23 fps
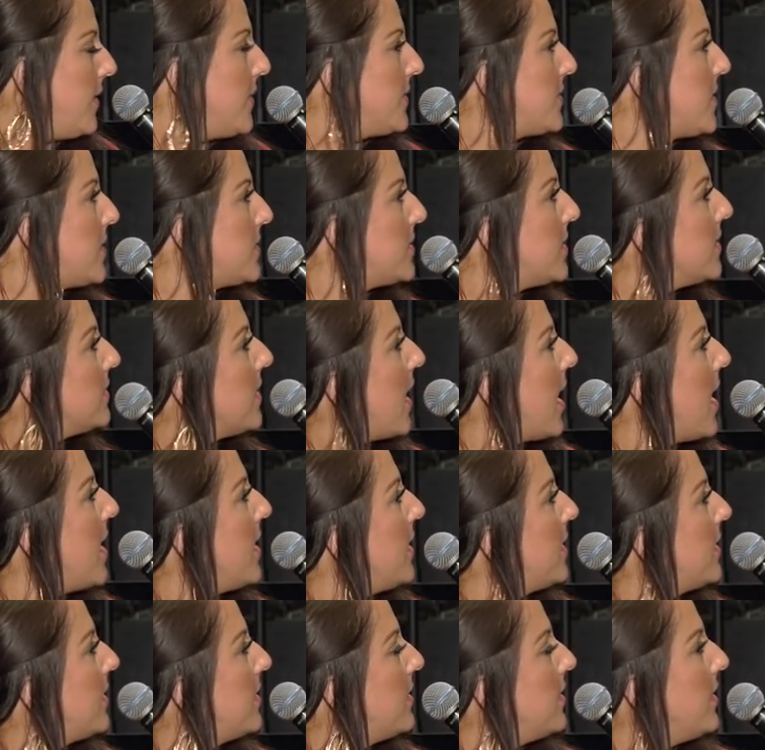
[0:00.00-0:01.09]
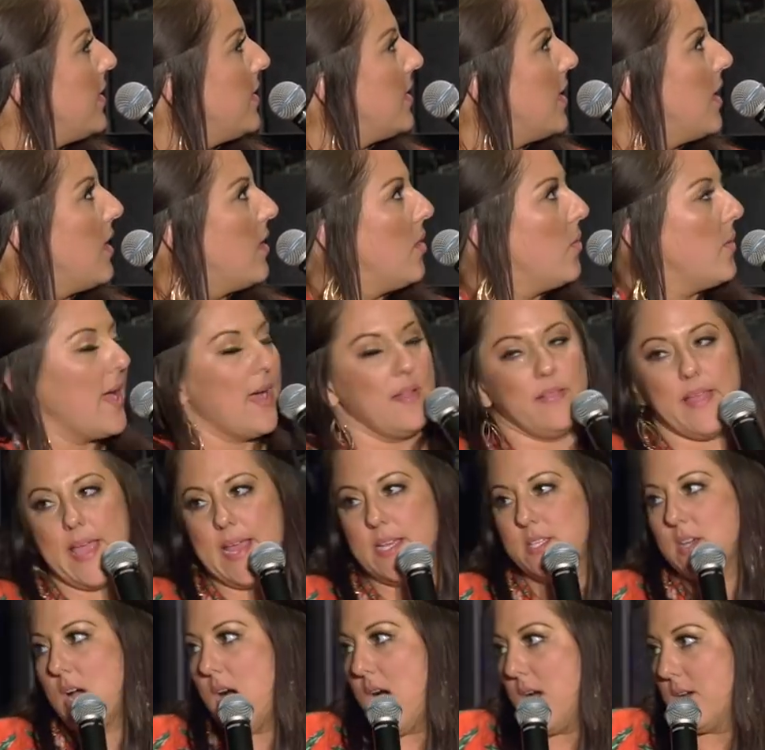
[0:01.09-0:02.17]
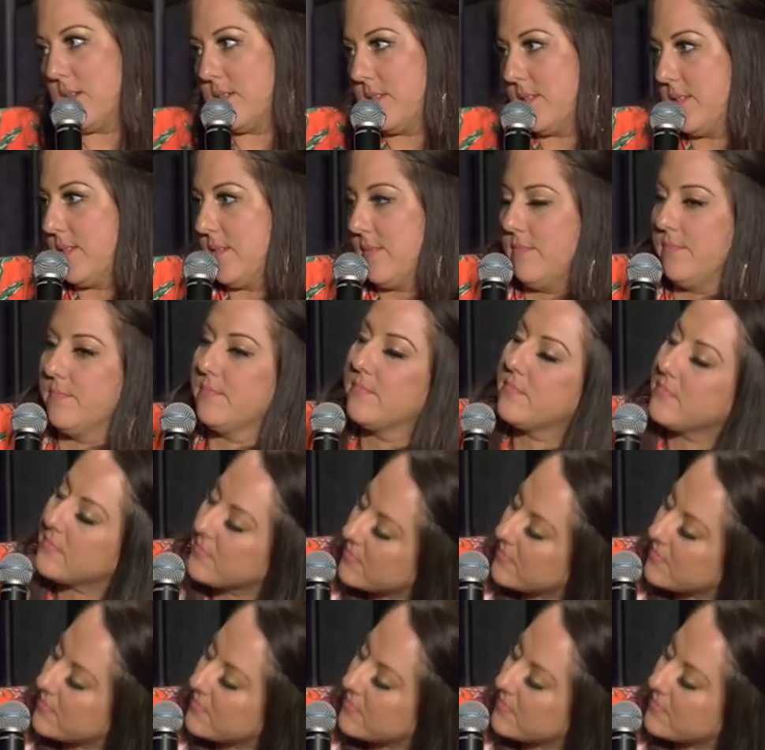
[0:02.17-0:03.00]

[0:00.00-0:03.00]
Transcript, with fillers: this isn't like, you know, LA dogs,